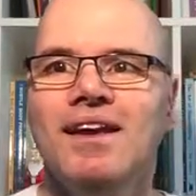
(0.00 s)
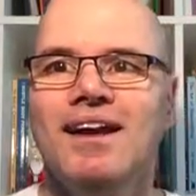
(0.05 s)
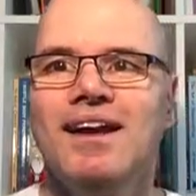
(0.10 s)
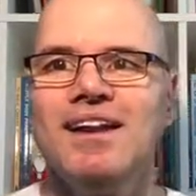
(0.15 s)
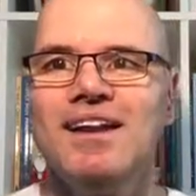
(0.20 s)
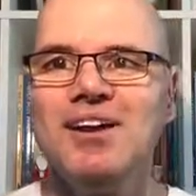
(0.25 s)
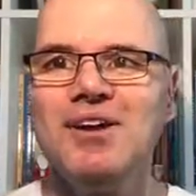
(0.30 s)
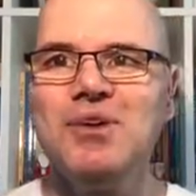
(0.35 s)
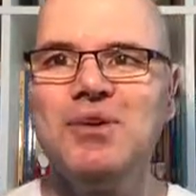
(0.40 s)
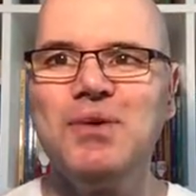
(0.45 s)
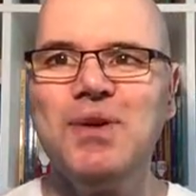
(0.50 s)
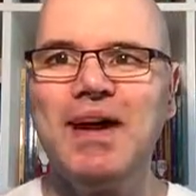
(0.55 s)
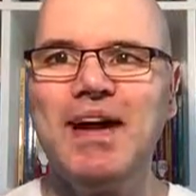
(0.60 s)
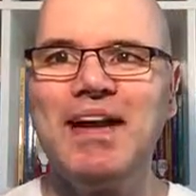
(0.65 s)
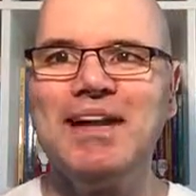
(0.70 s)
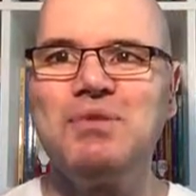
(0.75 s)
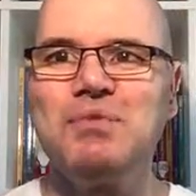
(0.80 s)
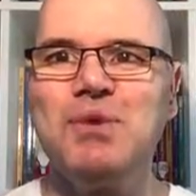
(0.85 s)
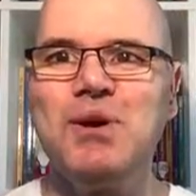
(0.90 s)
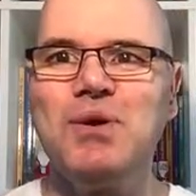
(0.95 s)
Hello
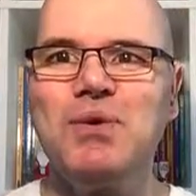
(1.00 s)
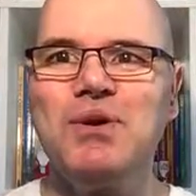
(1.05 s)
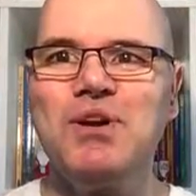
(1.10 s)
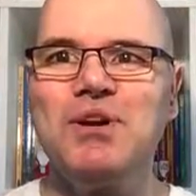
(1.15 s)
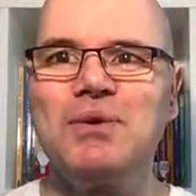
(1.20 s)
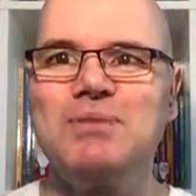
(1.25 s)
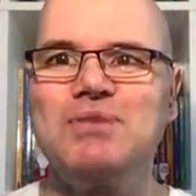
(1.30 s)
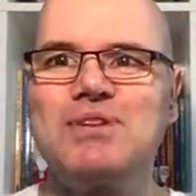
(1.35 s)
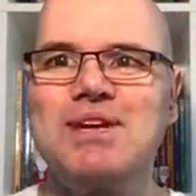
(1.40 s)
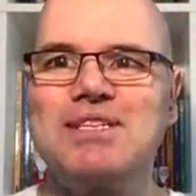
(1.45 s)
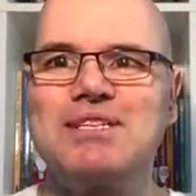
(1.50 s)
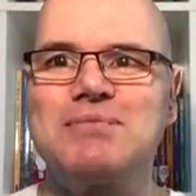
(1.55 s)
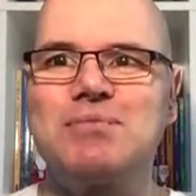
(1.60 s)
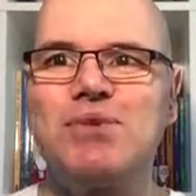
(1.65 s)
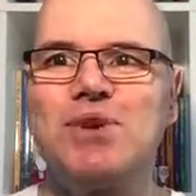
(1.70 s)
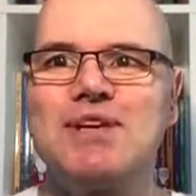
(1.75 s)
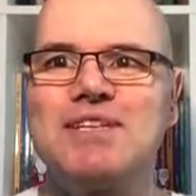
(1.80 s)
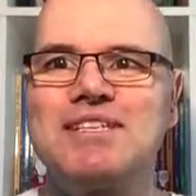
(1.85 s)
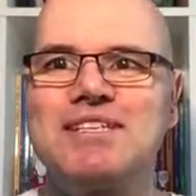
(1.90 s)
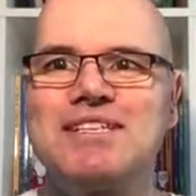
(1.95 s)
and welcome to Active
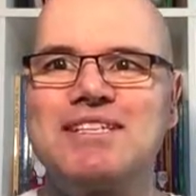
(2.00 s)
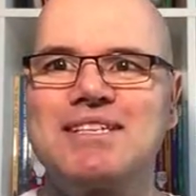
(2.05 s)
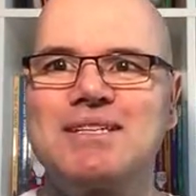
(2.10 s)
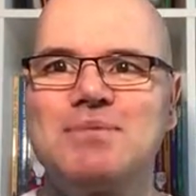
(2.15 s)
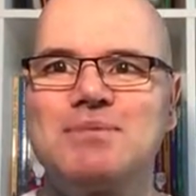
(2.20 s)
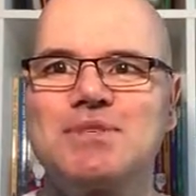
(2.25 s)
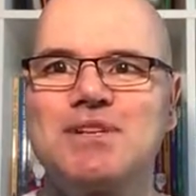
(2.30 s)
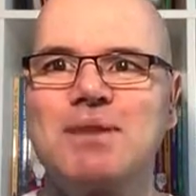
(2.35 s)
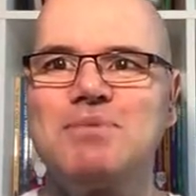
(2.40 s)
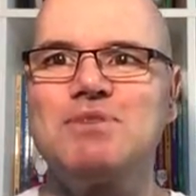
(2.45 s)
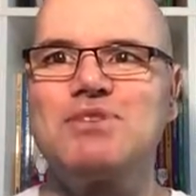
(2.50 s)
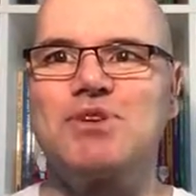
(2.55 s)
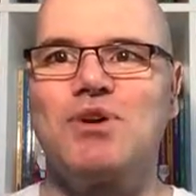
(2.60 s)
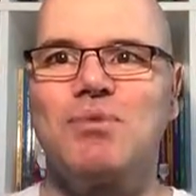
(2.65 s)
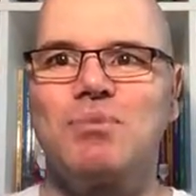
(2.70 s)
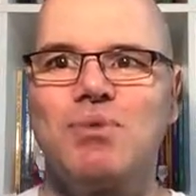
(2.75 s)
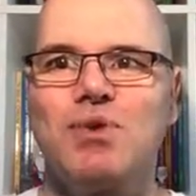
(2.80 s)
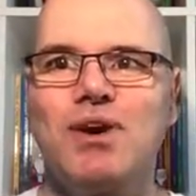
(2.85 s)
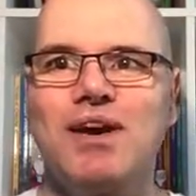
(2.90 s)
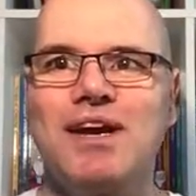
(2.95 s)
Bryant Systems. I'm
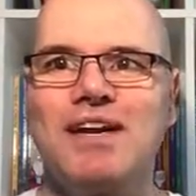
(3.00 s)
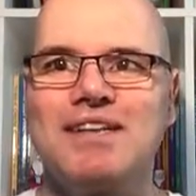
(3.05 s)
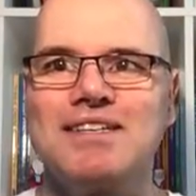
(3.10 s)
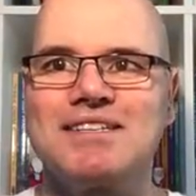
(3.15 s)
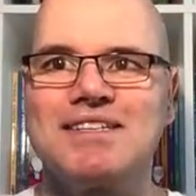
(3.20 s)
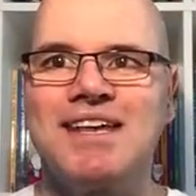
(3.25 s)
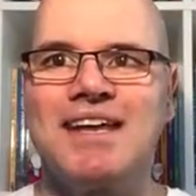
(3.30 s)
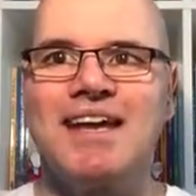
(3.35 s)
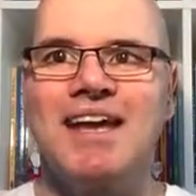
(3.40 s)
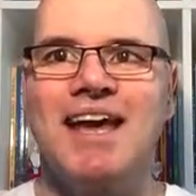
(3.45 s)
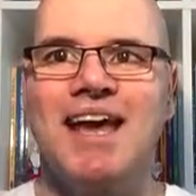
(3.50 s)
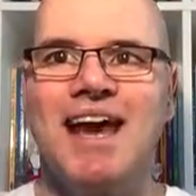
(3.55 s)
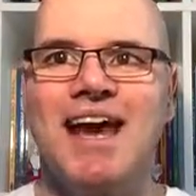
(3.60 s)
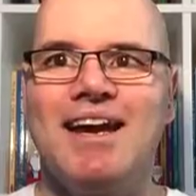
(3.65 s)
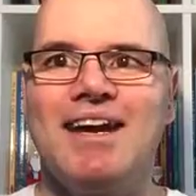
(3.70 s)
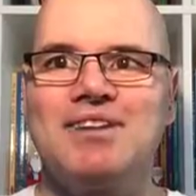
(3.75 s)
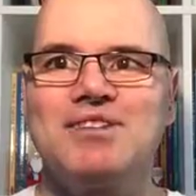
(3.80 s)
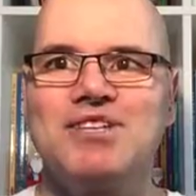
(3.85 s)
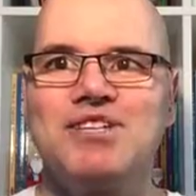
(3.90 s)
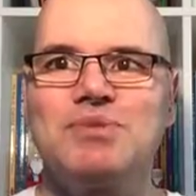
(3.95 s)
Scott Bryant
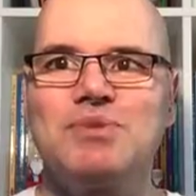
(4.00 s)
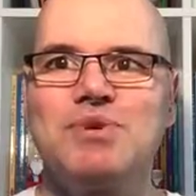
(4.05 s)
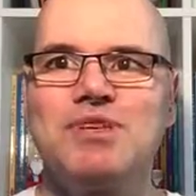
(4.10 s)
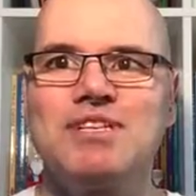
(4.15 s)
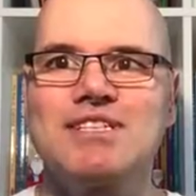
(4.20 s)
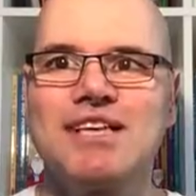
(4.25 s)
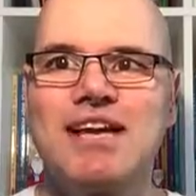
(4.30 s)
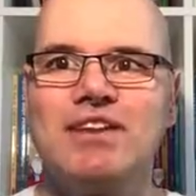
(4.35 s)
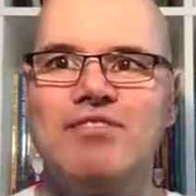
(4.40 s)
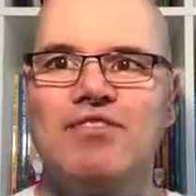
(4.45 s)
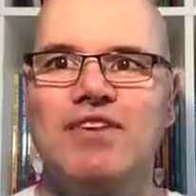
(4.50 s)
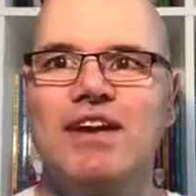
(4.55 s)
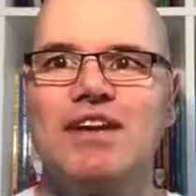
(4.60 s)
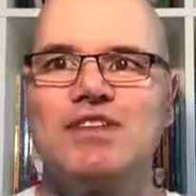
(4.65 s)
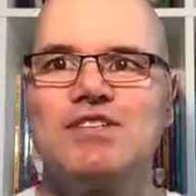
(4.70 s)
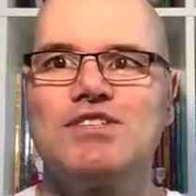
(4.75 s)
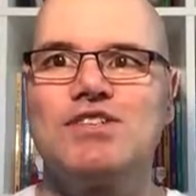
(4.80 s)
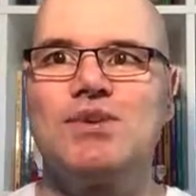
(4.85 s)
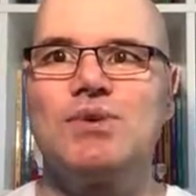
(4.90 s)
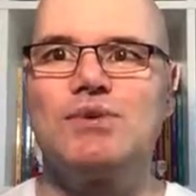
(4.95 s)
and I just want to say thank
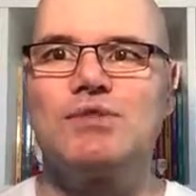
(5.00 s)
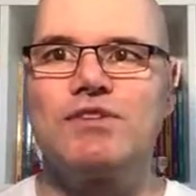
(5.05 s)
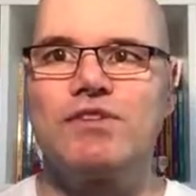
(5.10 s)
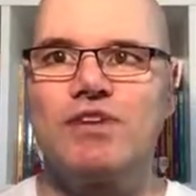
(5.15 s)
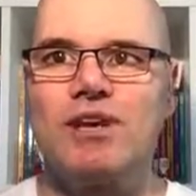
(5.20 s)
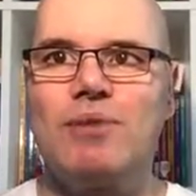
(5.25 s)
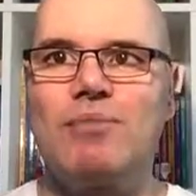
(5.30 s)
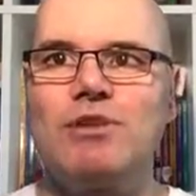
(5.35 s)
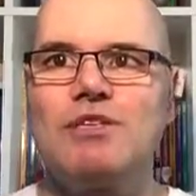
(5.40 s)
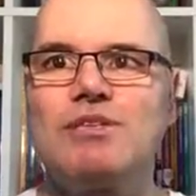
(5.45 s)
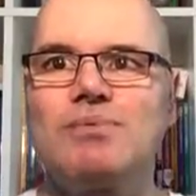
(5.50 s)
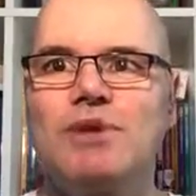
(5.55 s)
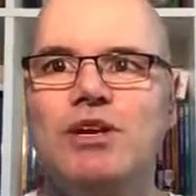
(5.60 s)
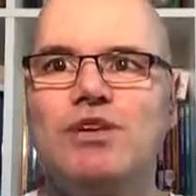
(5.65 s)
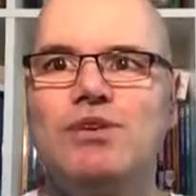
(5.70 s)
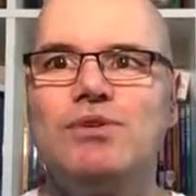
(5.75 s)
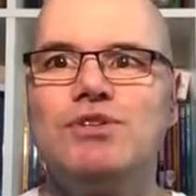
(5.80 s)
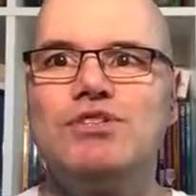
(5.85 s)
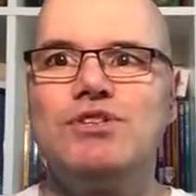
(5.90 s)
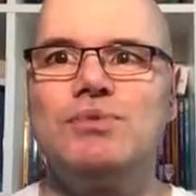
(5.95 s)
you to you for coming to my
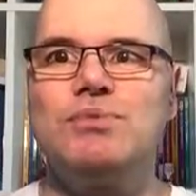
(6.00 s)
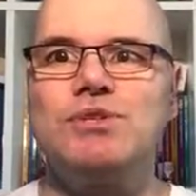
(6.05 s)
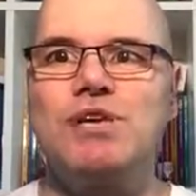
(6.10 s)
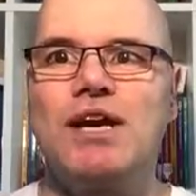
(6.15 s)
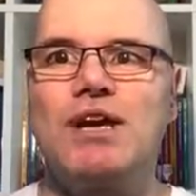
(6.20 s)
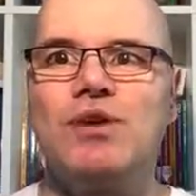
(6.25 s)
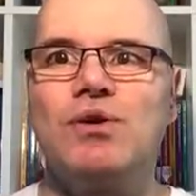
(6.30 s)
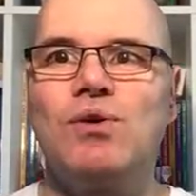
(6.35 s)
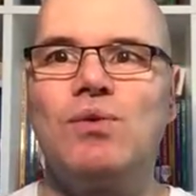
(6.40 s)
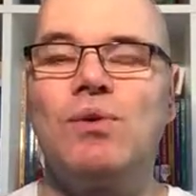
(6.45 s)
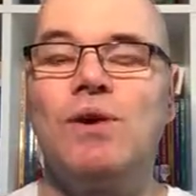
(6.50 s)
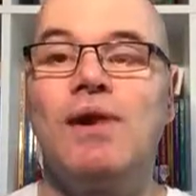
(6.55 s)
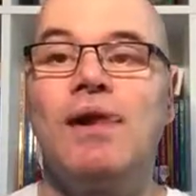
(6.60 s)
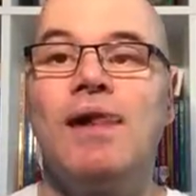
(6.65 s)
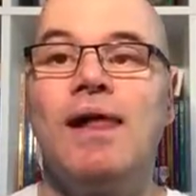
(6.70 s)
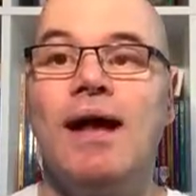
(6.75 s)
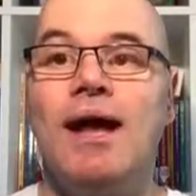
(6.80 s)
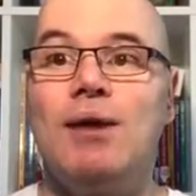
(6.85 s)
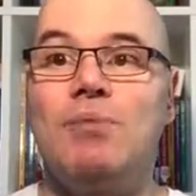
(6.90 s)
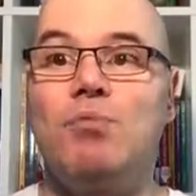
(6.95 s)
YouTube channel
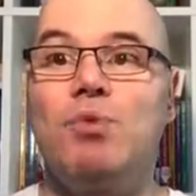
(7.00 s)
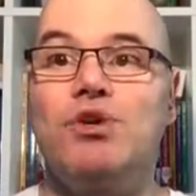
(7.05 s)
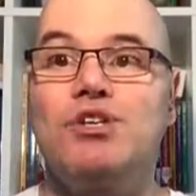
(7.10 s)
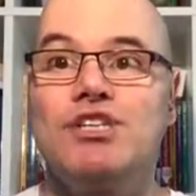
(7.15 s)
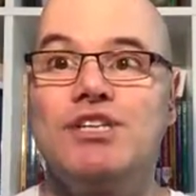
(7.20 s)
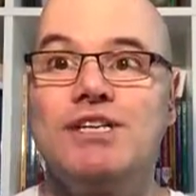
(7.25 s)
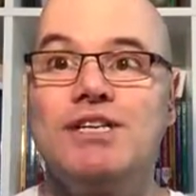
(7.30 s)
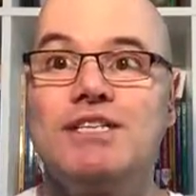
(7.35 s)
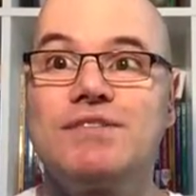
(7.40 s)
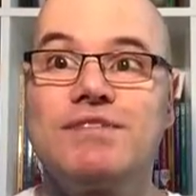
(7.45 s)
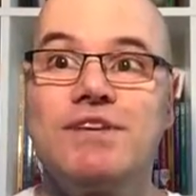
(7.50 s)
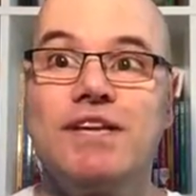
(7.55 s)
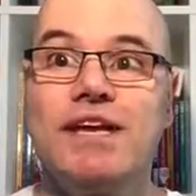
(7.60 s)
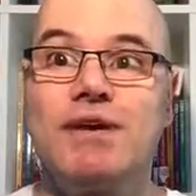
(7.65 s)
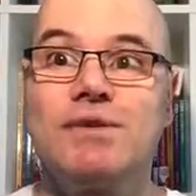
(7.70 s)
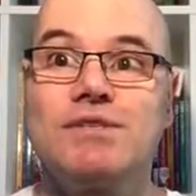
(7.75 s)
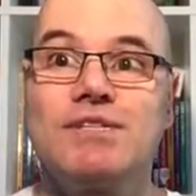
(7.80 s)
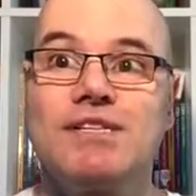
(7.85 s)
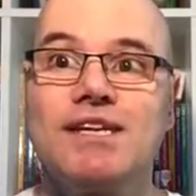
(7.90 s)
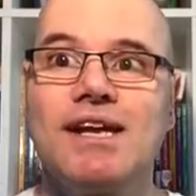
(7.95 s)
and watching this
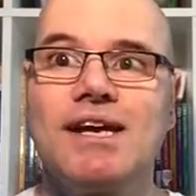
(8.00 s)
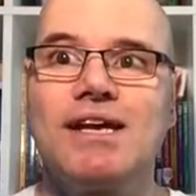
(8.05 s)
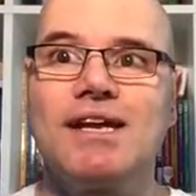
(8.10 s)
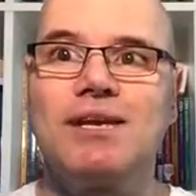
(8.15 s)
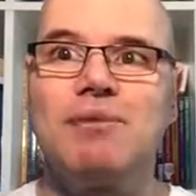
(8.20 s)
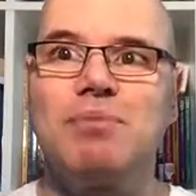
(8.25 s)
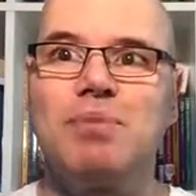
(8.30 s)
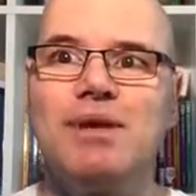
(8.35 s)
video today.